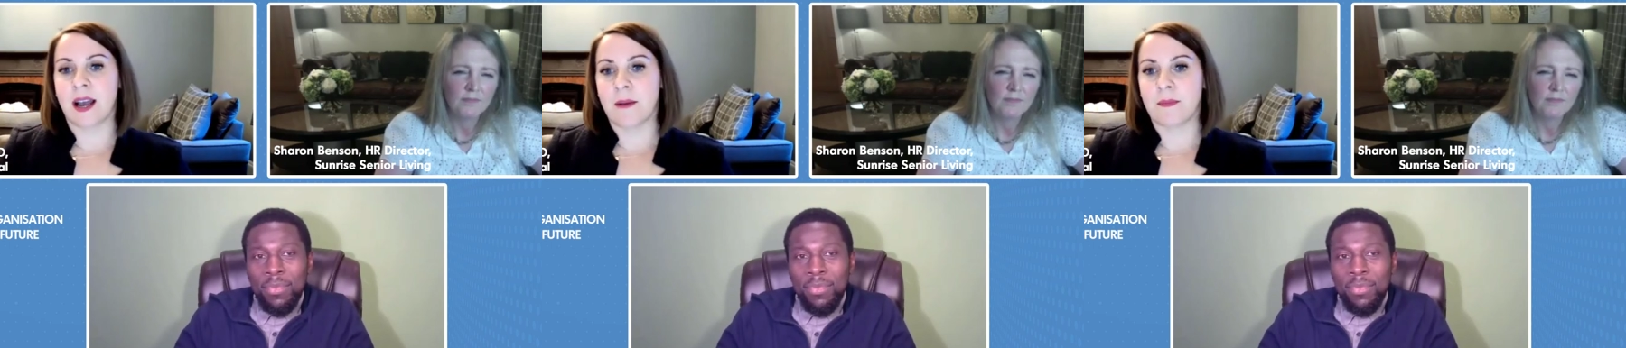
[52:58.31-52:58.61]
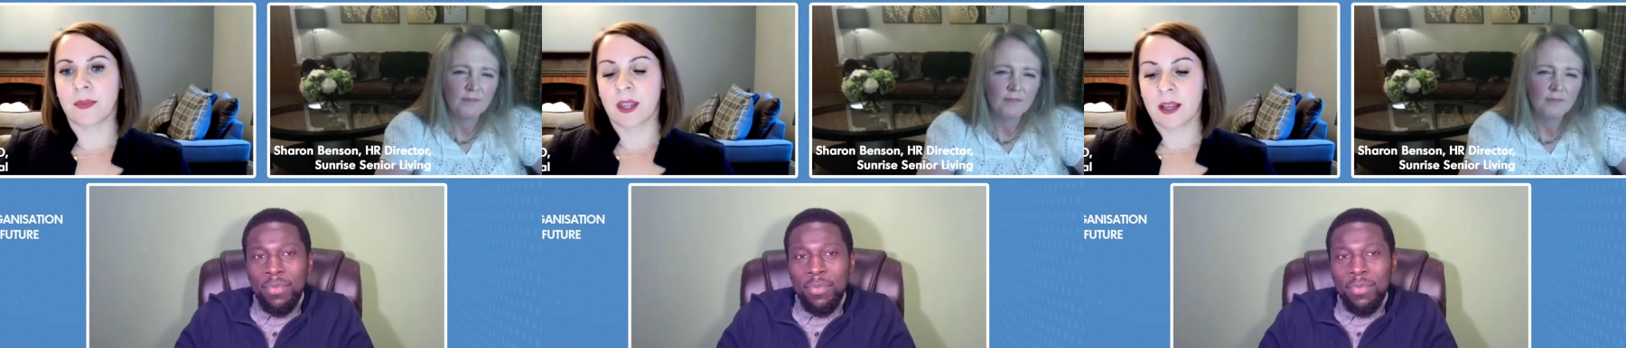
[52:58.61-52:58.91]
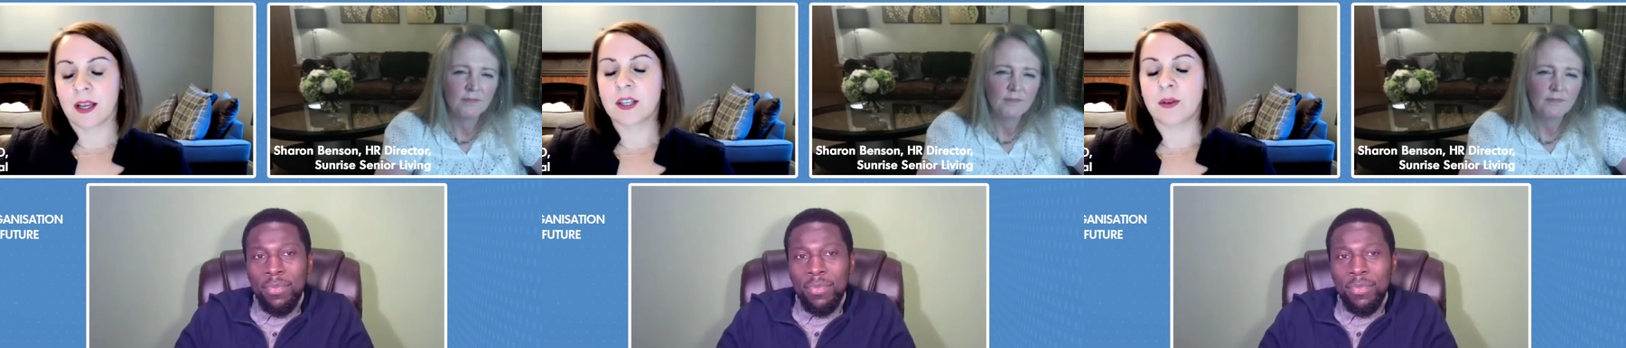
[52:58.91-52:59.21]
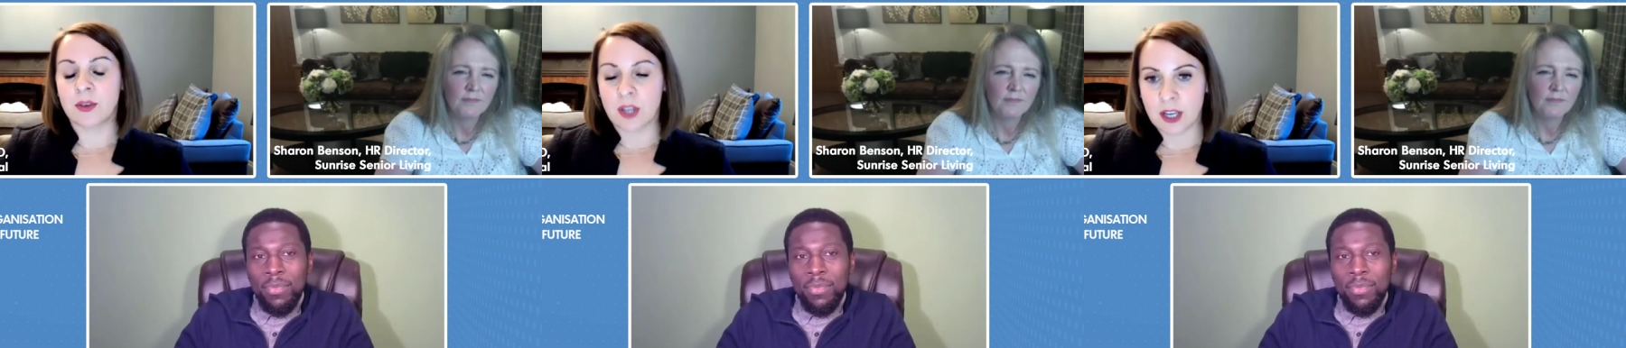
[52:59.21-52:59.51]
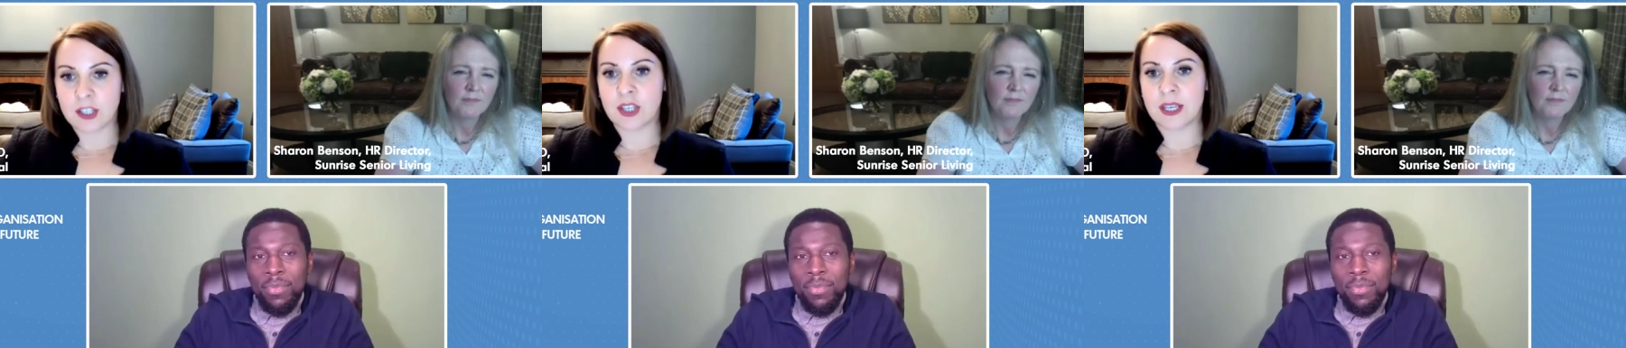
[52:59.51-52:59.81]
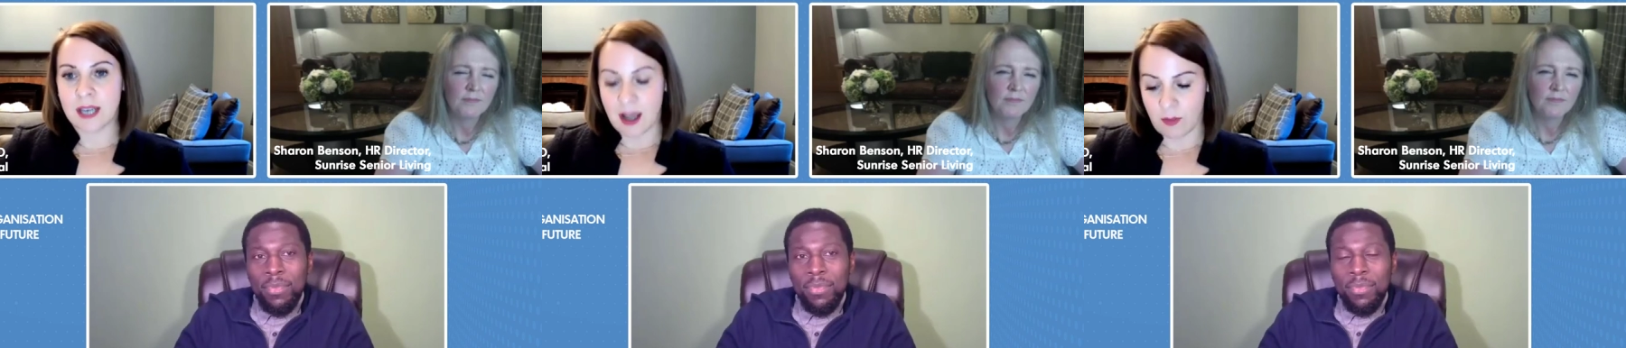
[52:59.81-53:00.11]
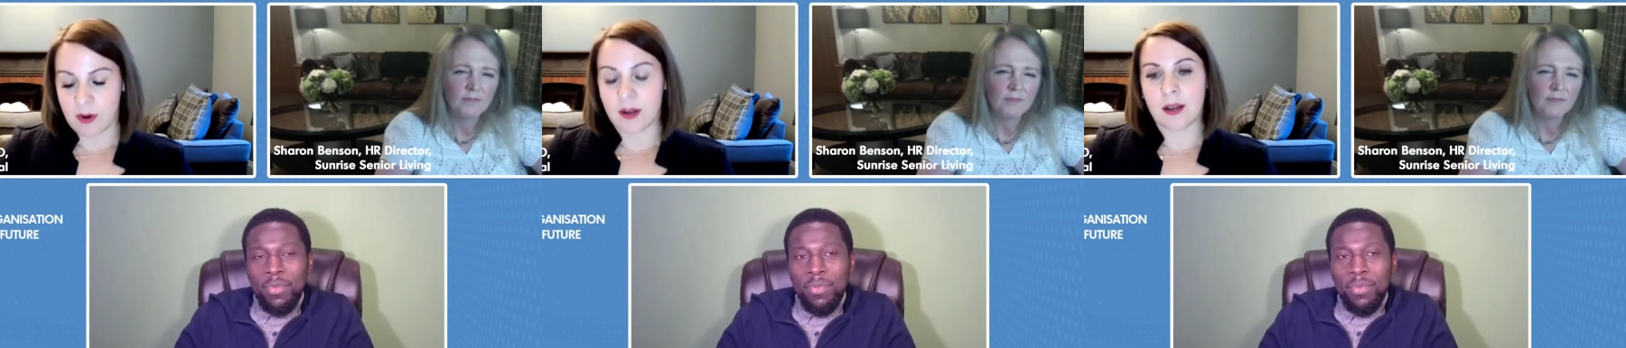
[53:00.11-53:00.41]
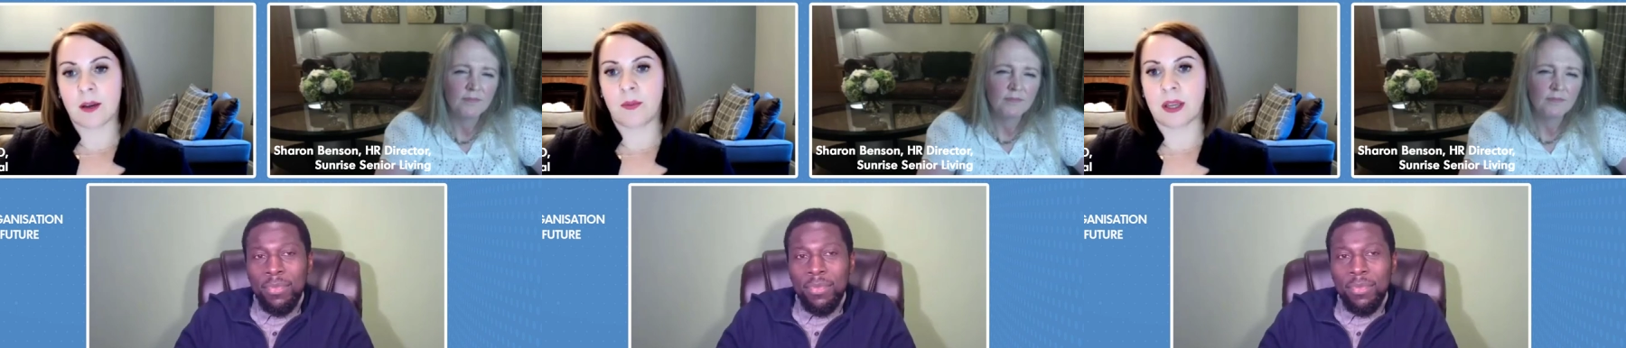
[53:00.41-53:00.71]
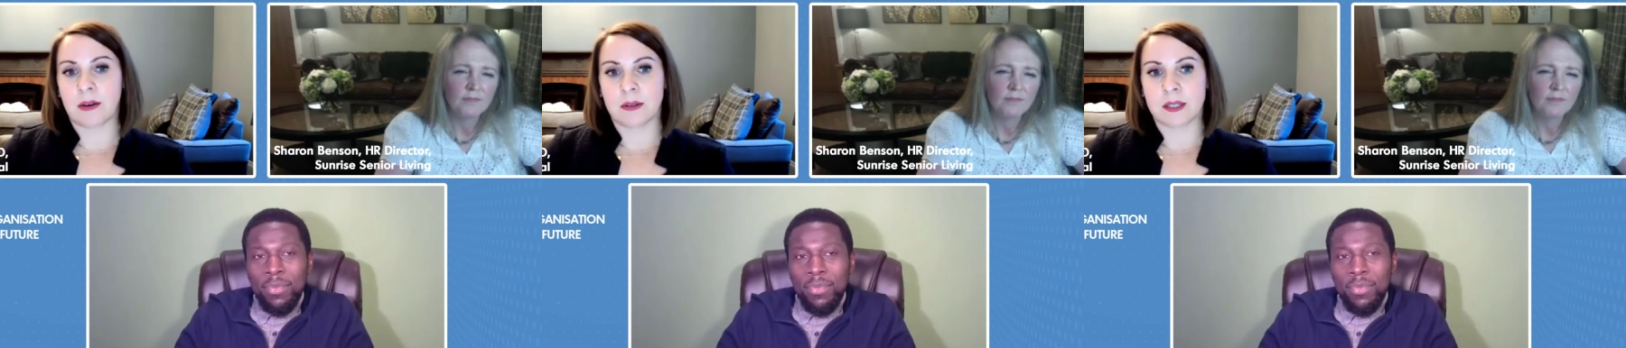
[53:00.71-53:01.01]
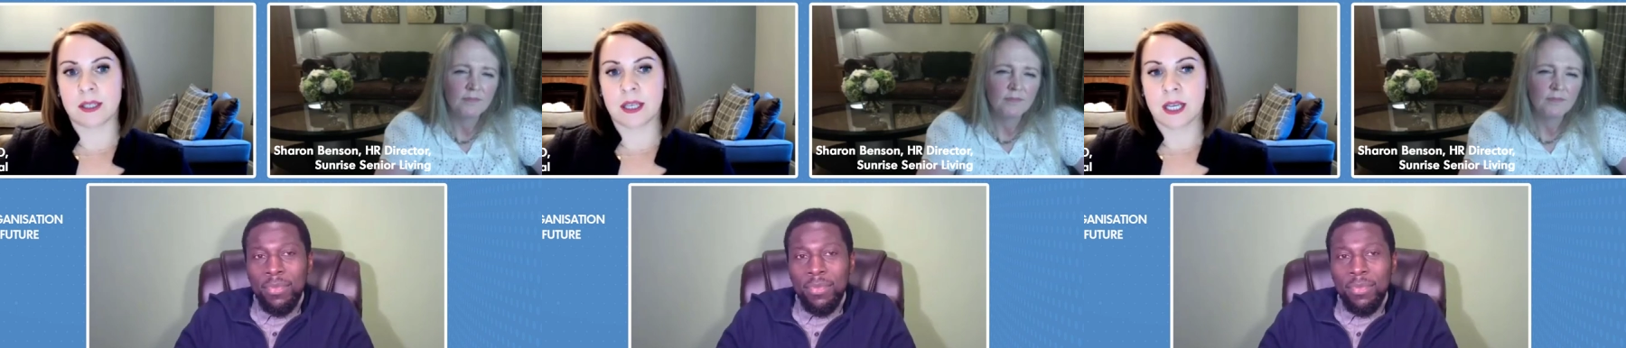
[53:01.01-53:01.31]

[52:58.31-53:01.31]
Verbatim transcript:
Speaker 1: Um, so nurture your network because